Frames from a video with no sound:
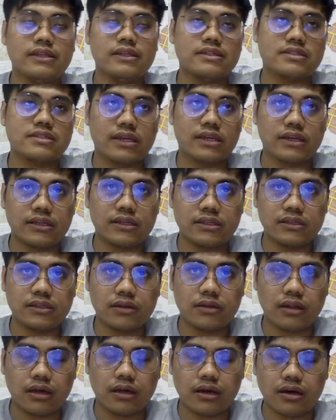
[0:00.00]
The
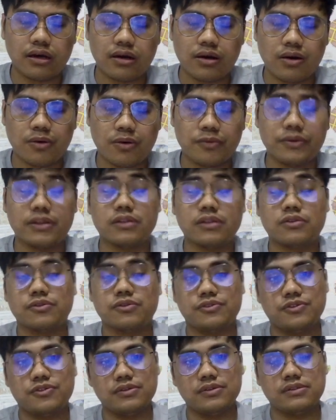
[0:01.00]
second we need to
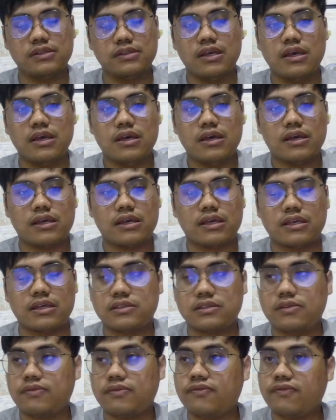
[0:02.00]
choose
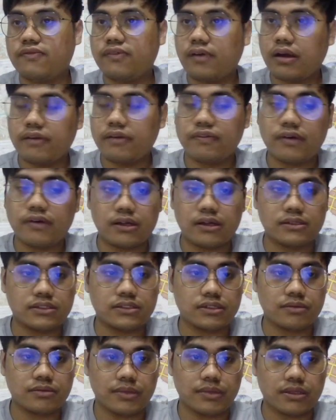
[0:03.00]
is
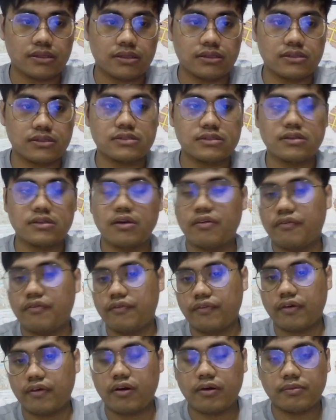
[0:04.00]
500 meters
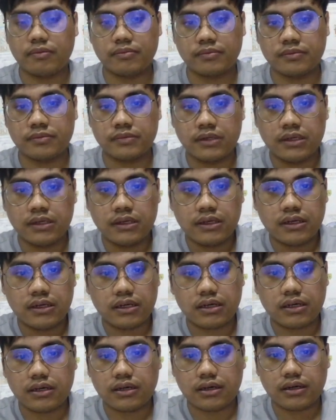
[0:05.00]
from
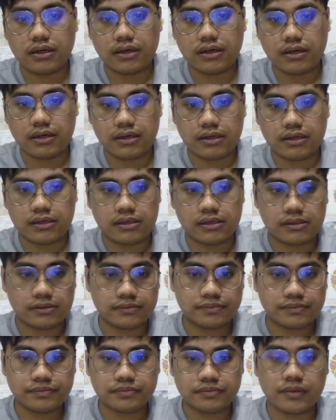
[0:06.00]

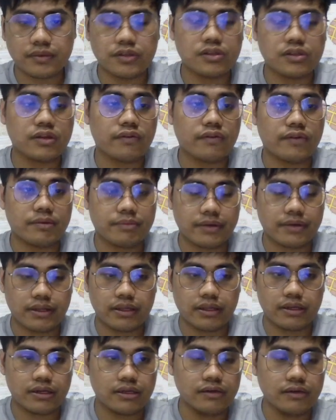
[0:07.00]
the development
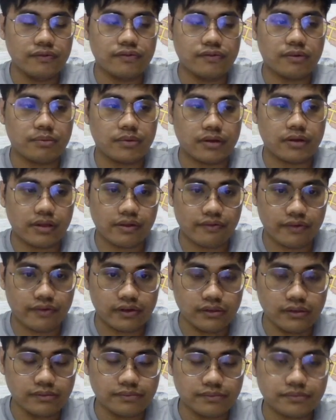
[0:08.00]
area from a
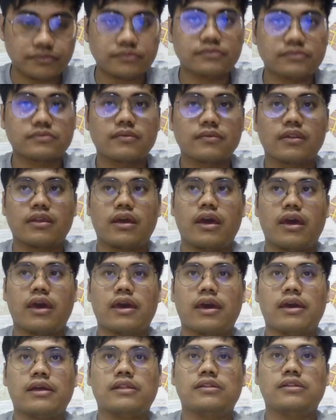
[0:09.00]
river,
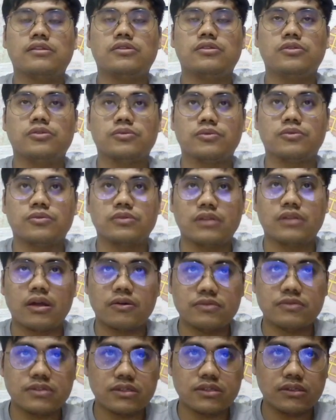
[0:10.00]
and
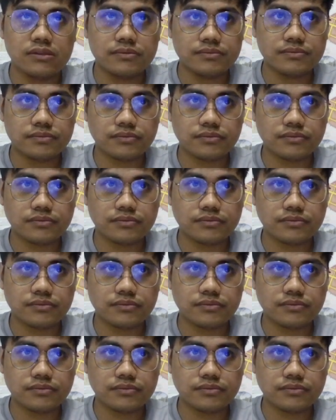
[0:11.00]
2000